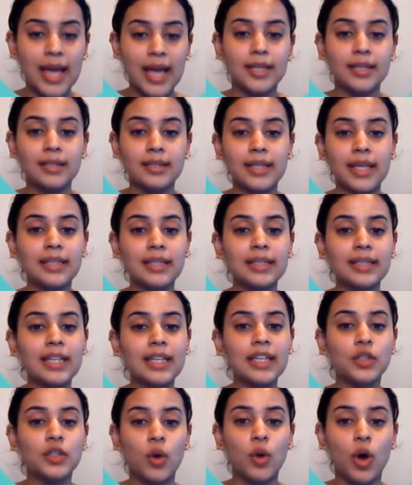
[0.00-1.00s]
and a
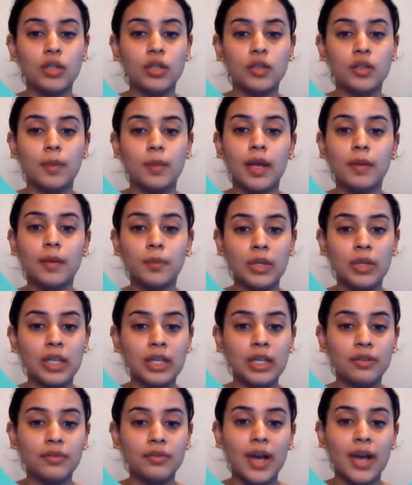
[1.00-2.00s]
technique to automate
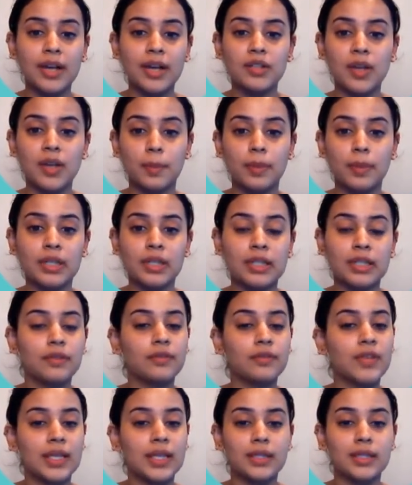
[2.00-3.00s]
predefined
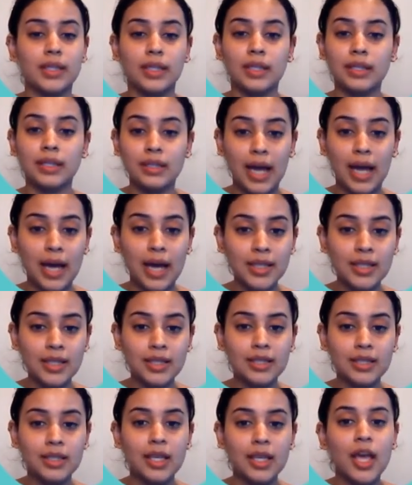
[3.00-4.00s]
repetitive testing
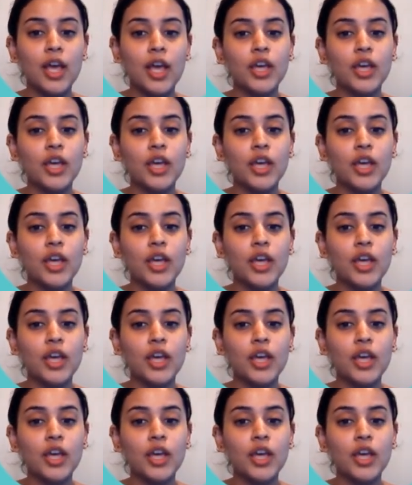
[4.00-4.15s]
tasks